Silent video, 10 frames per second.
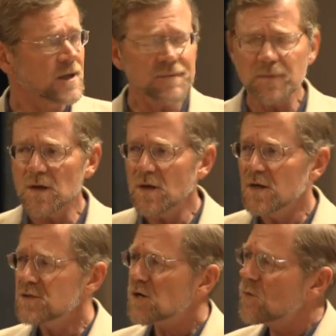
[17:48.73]
Okay?
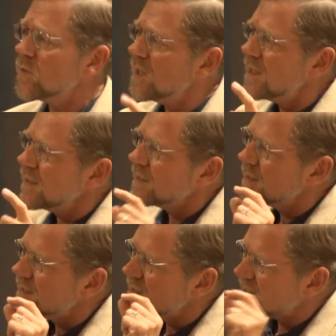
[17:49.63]
So
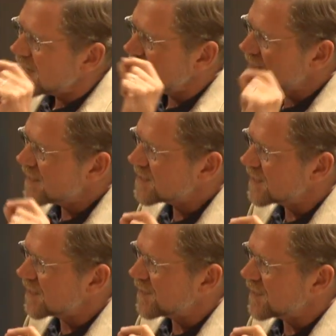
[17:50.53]
the second next
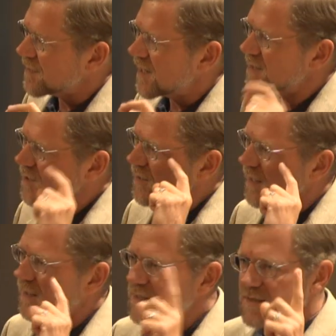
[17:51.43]
thing to think about is
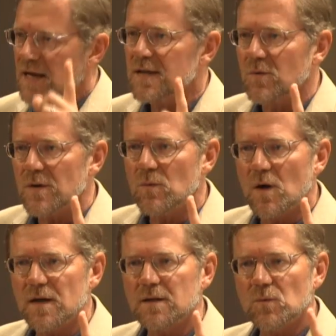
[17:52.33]
okay, let's say that we
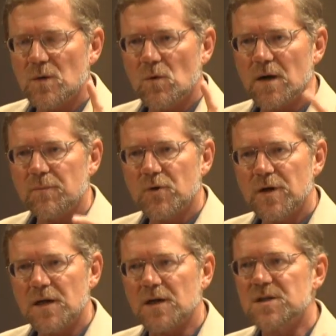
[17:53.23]
want to we want to
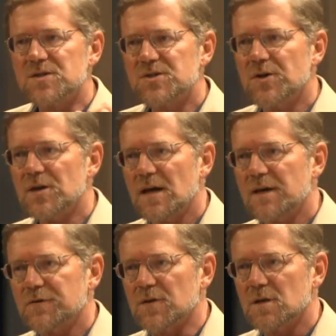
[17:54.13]
put in a concerted
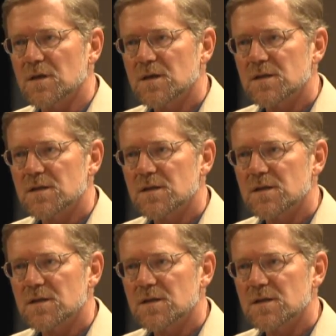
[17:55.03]
effort